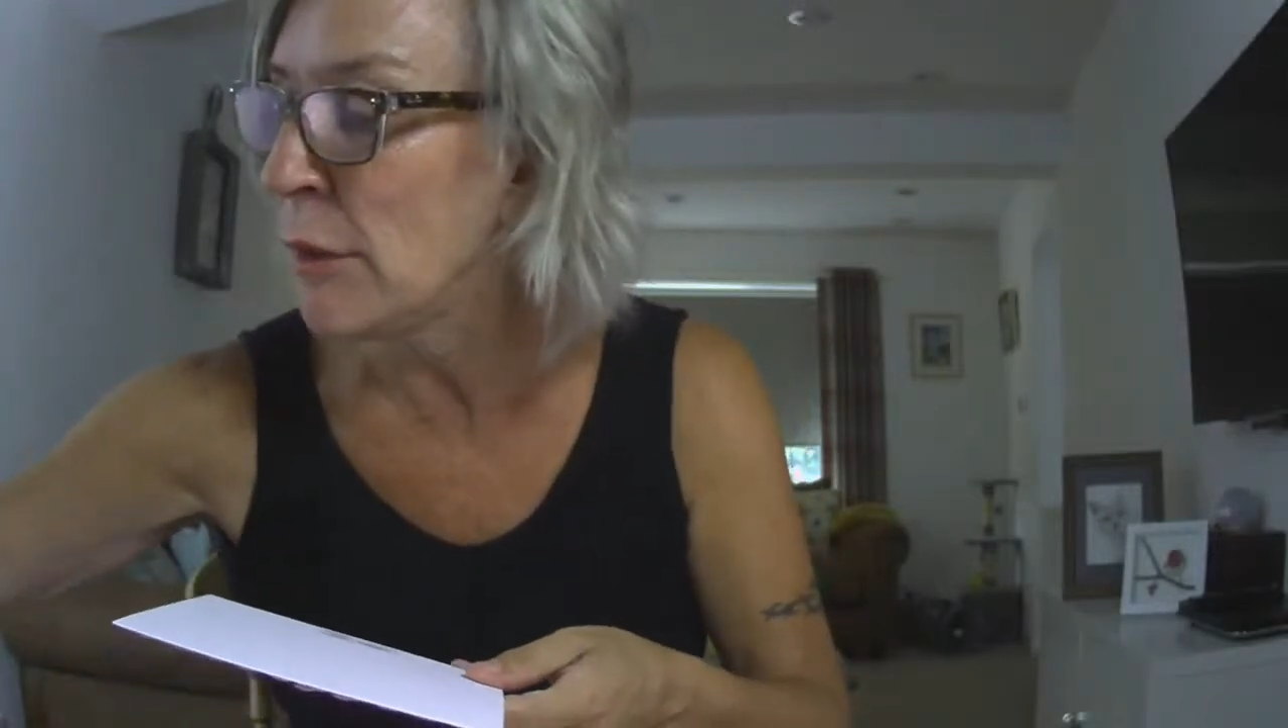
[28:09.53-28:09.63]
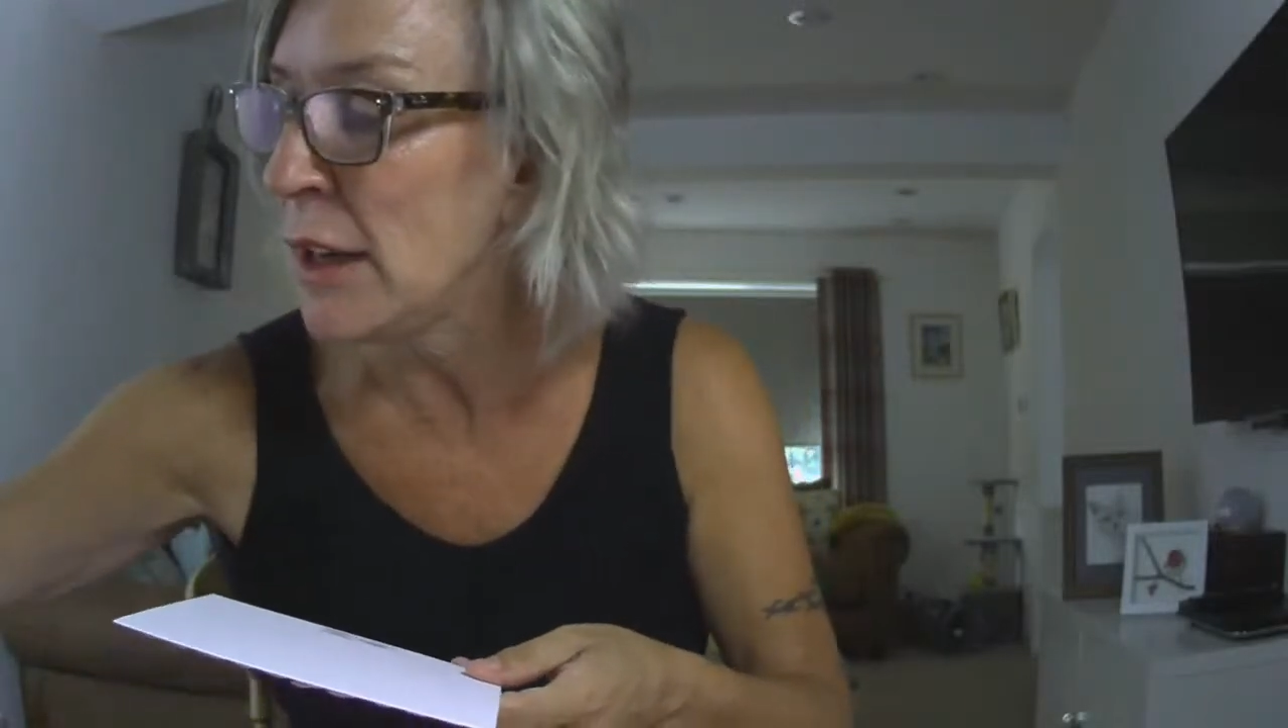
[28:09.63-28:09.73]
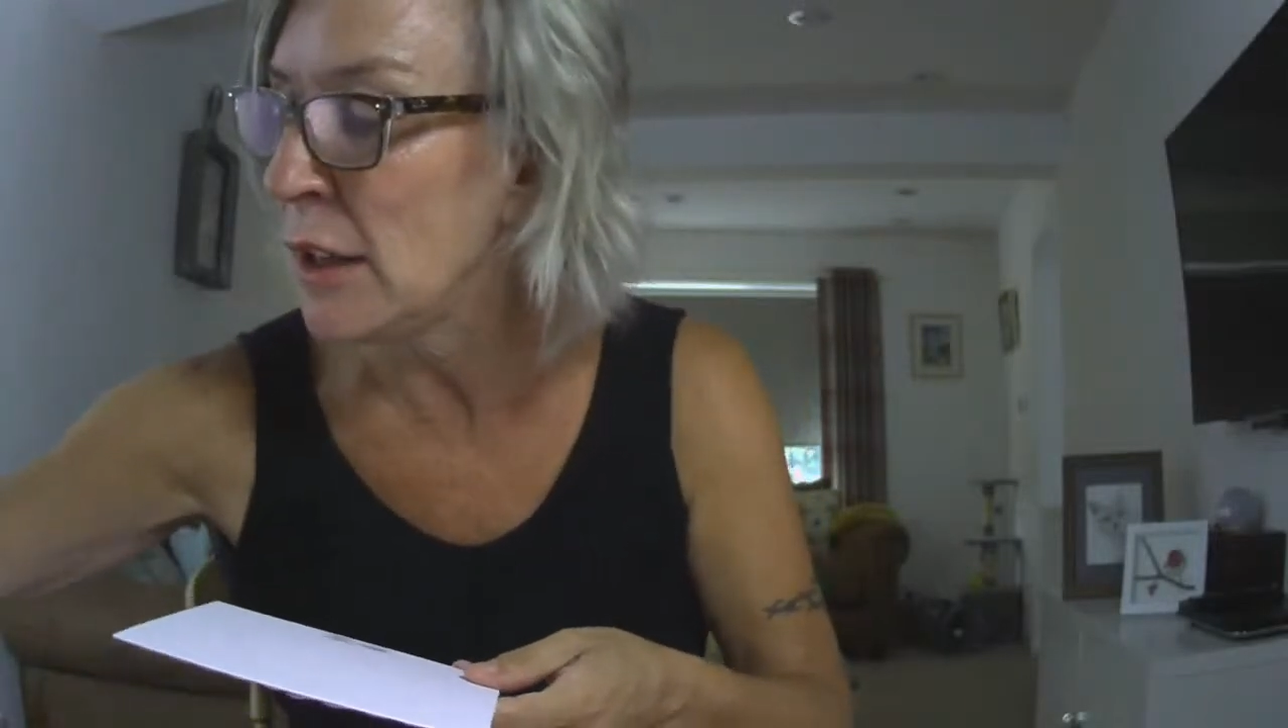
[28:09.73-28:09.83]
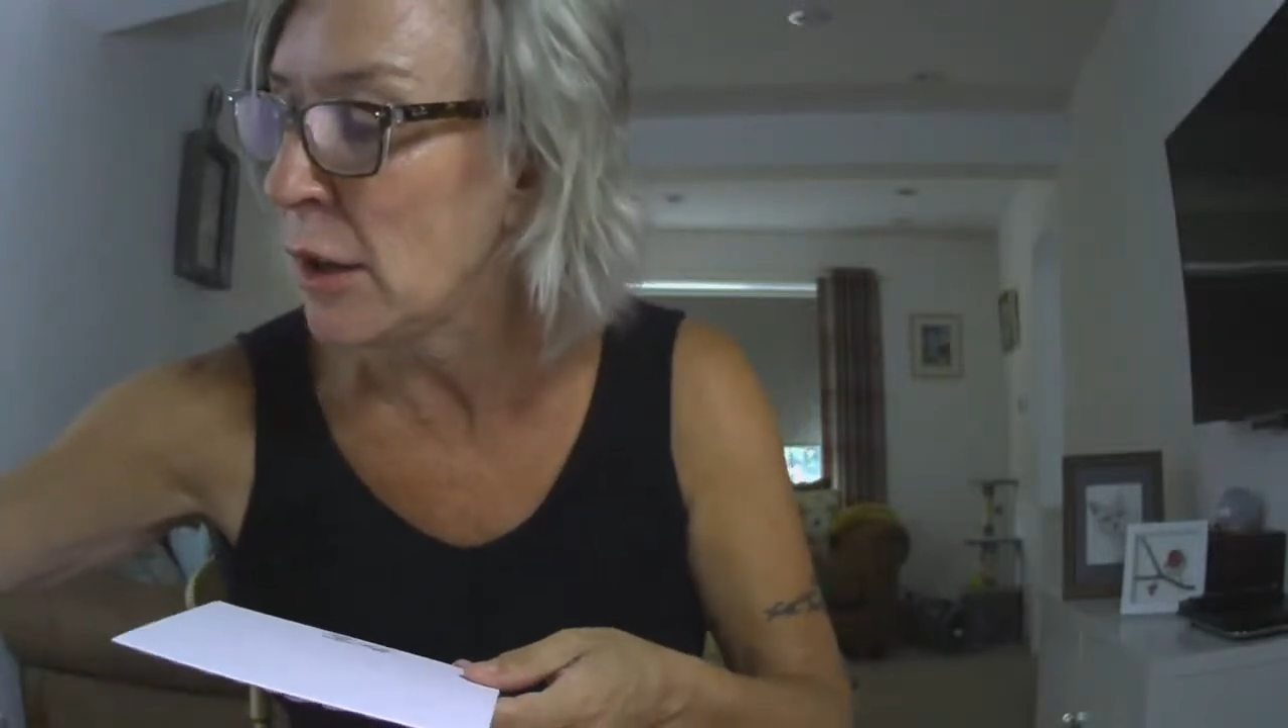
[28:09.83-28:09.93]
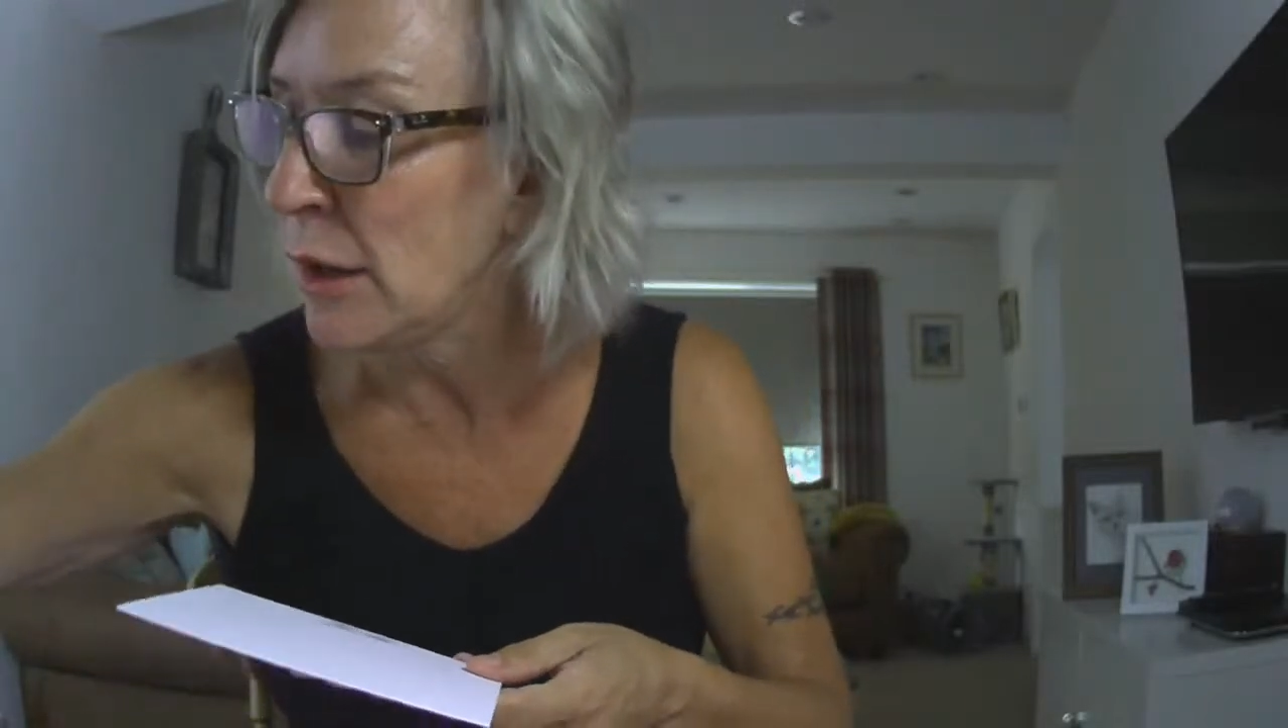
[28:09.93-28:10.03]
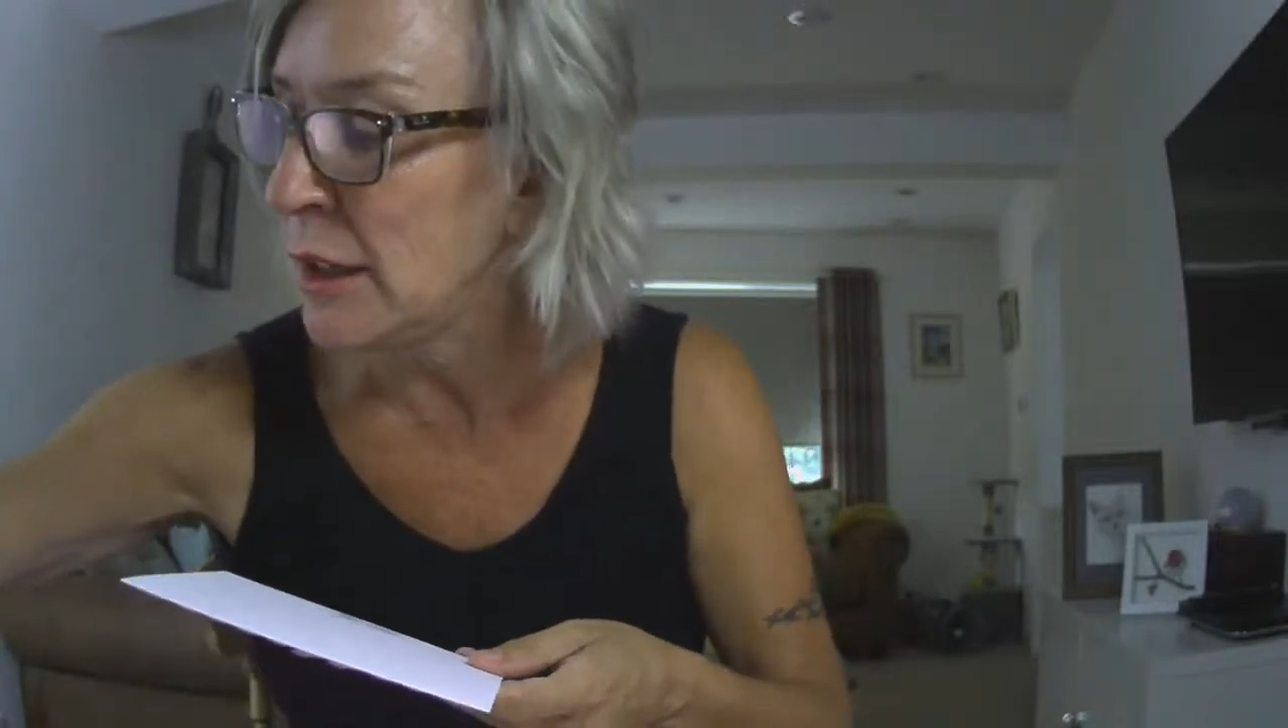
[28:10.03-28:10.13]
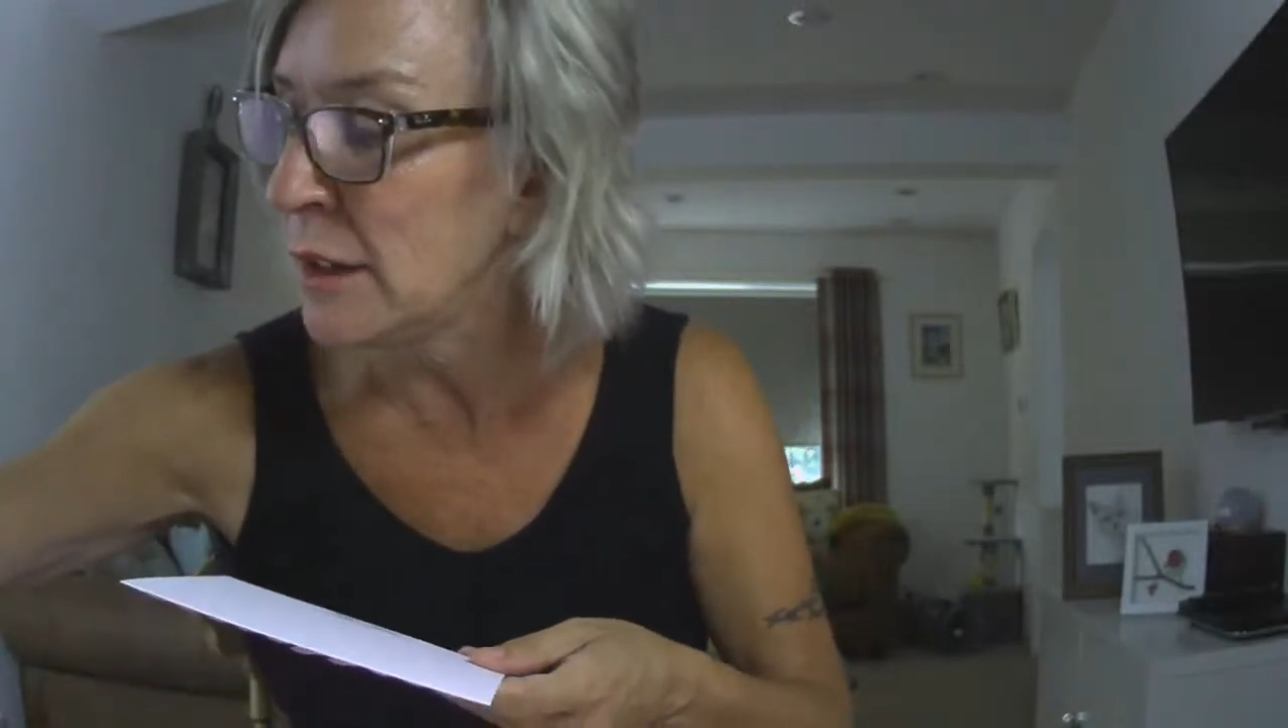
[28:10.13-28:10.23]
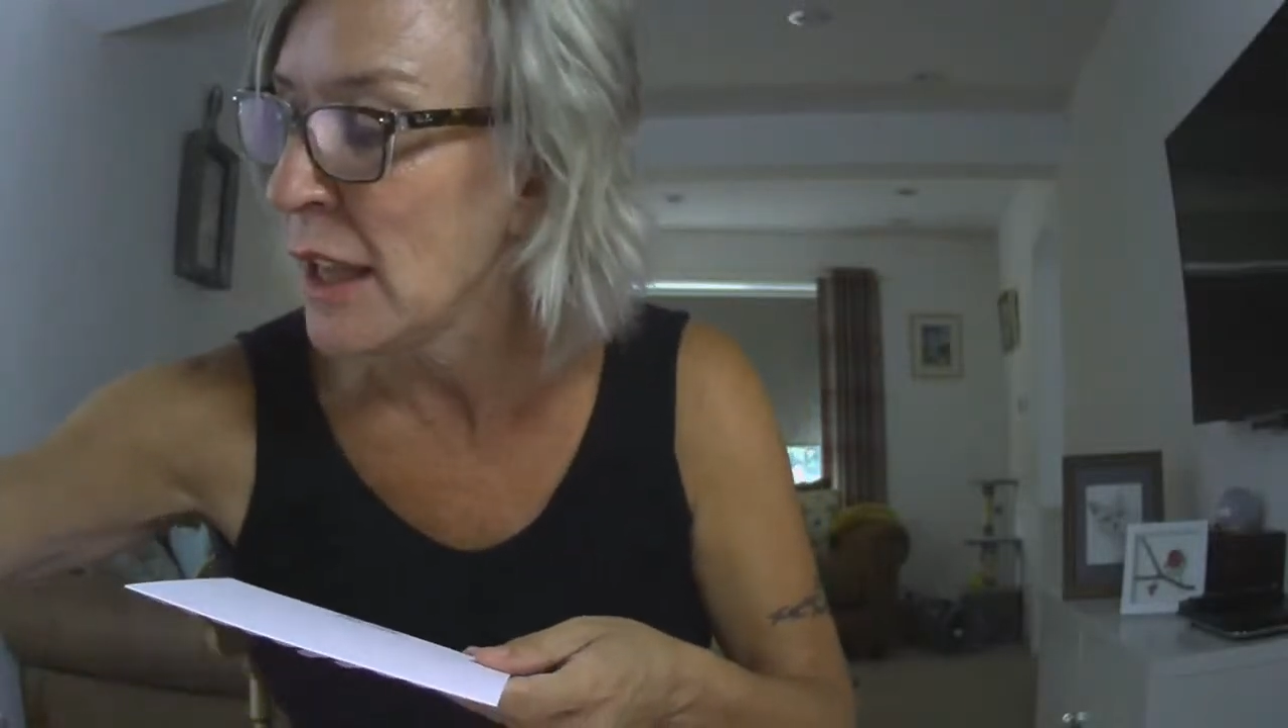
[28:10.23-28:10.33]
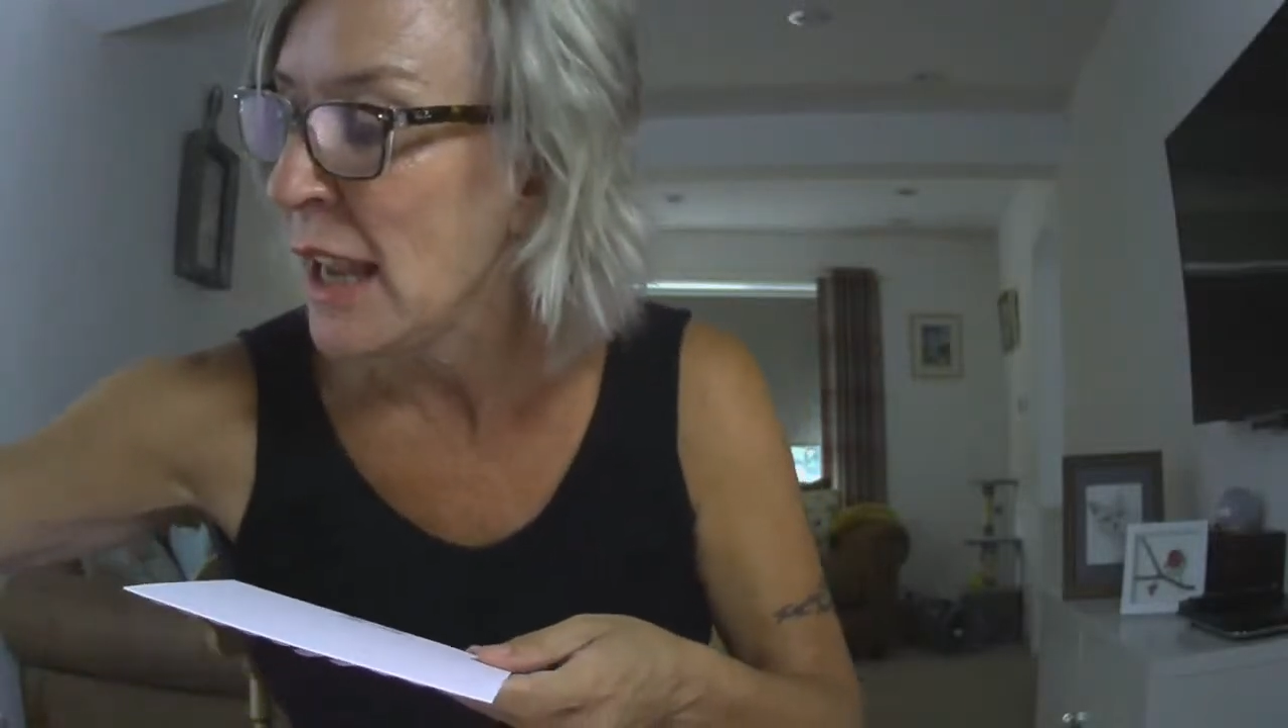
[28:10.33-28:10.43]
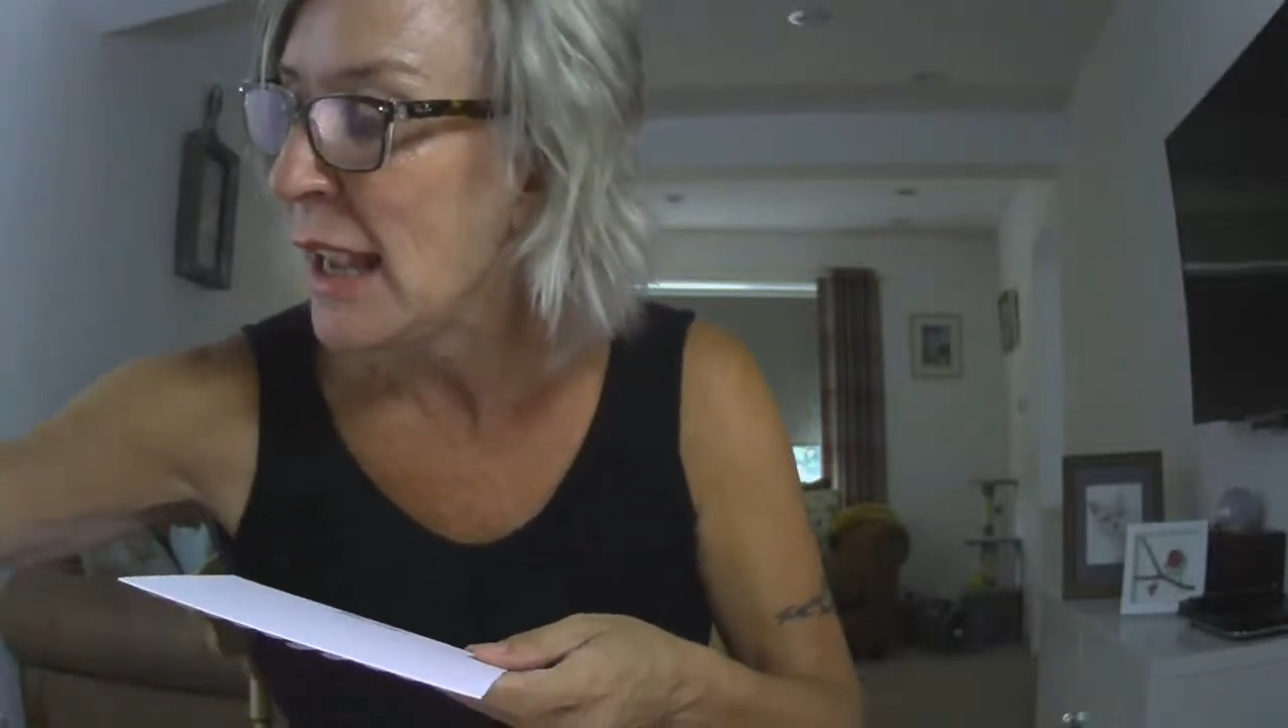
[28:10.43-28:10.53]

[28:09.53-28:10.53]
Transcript: you realise